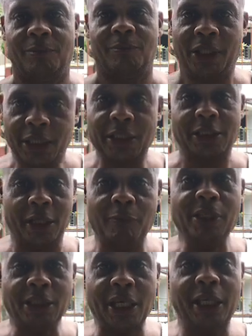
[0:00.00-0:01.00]
Because
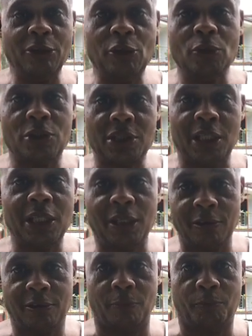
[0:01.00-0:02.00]
everything you see
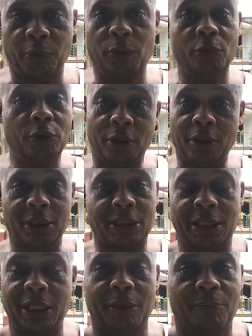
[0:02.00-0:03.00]
in Cebu, you're going to
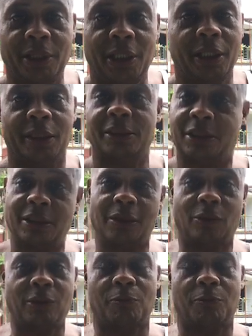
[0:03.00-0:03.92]
see in Manila, just on a